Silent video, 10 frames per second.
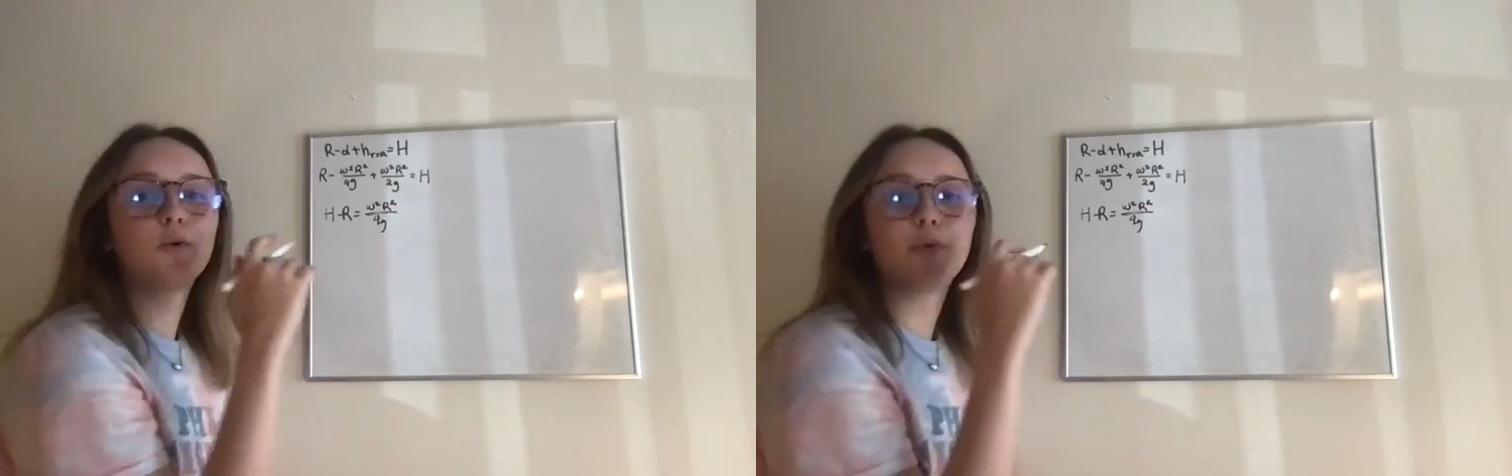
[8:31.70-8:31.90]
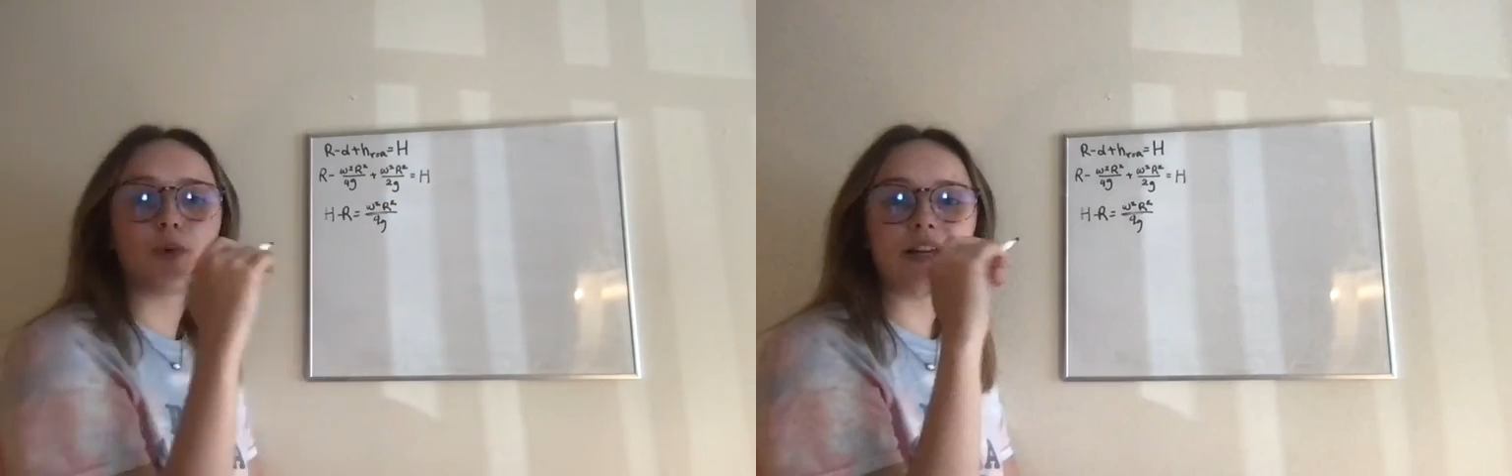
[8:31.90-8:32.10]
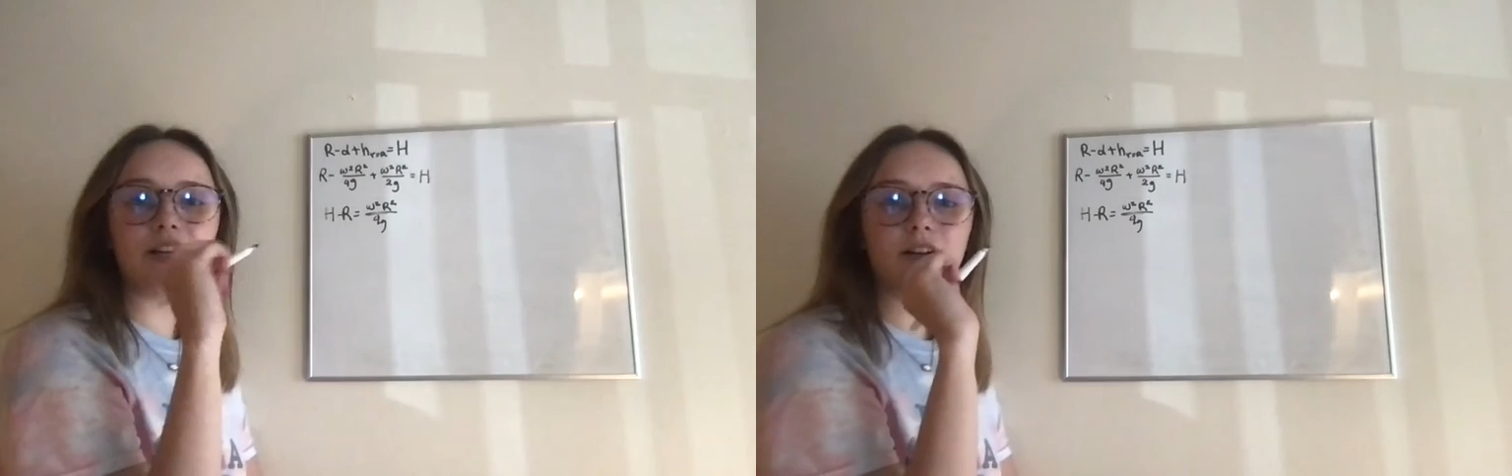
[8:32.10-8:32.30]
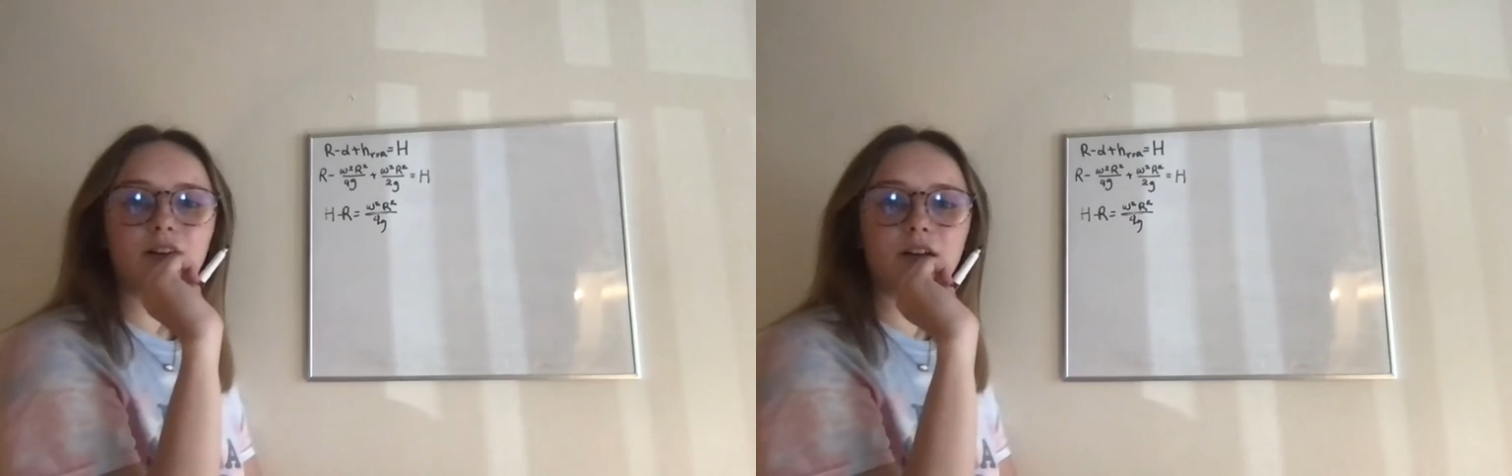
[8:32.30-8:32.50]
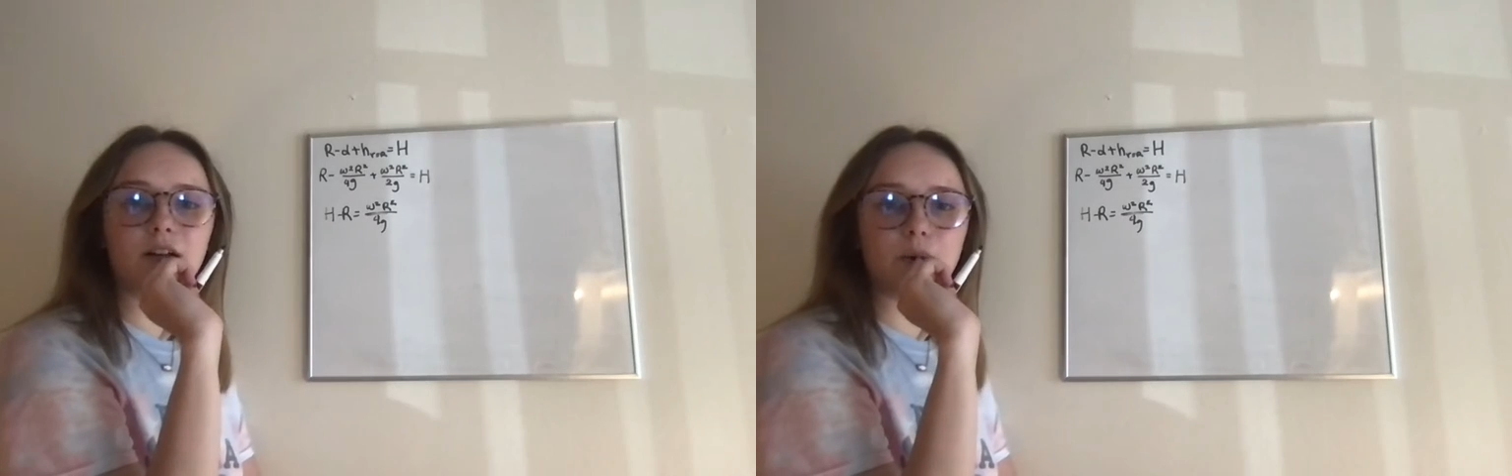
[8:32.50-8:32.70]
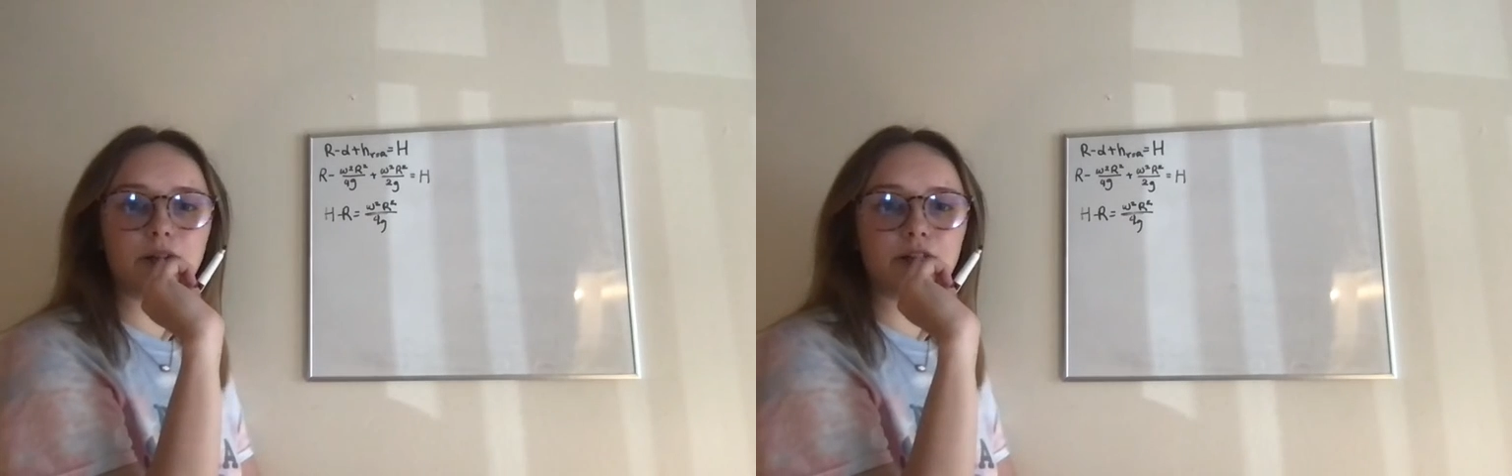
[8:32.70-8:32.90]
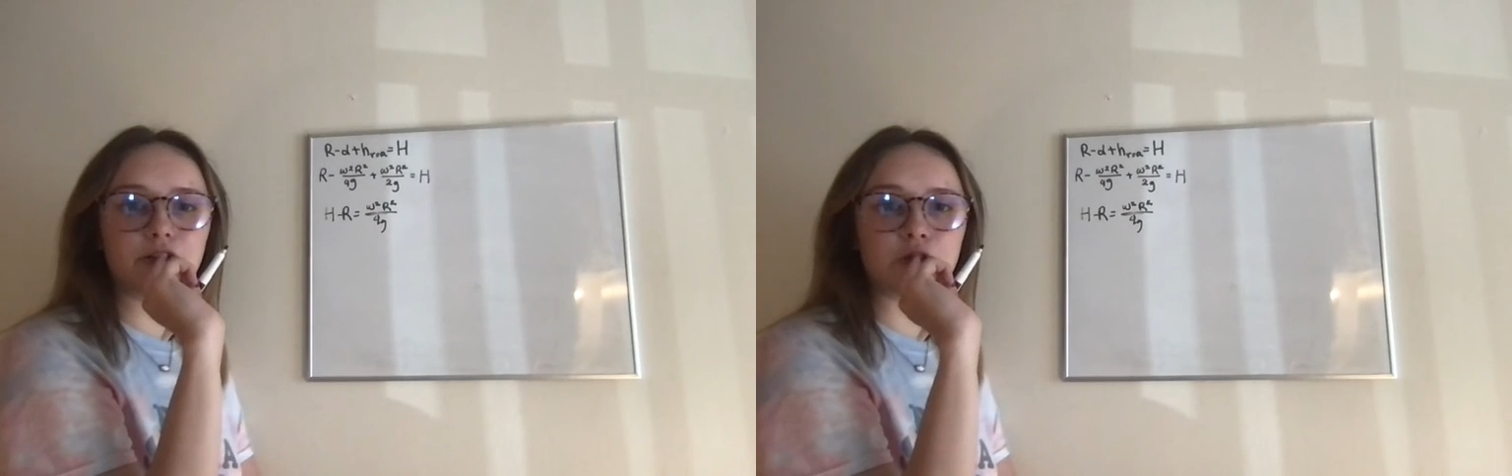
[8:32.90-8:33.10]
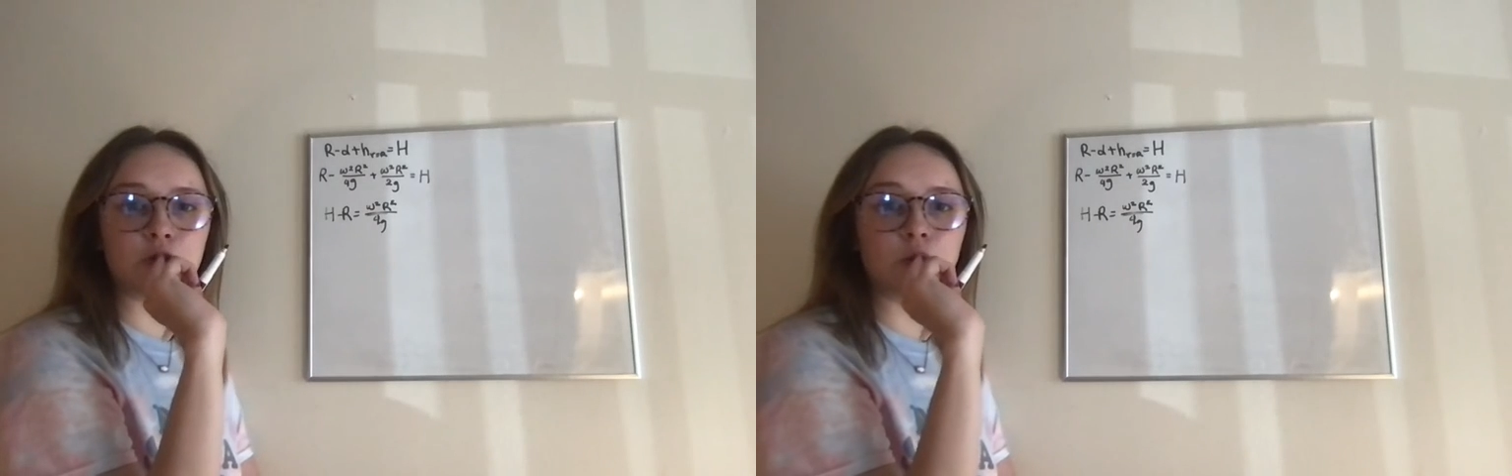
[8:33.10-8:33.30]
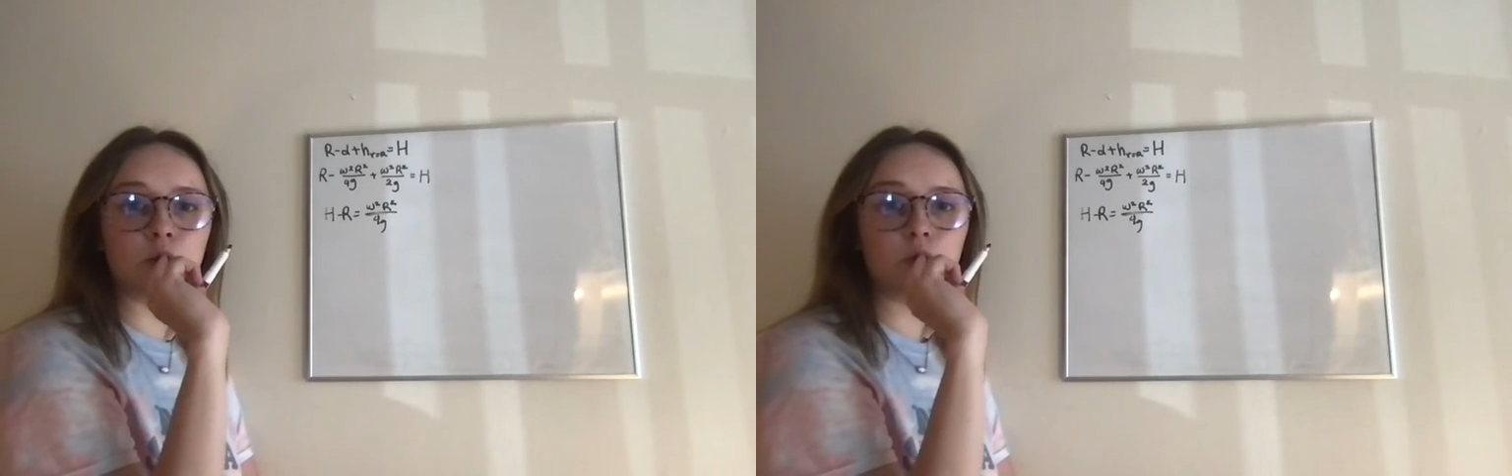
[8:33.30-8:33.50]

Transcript: we are going to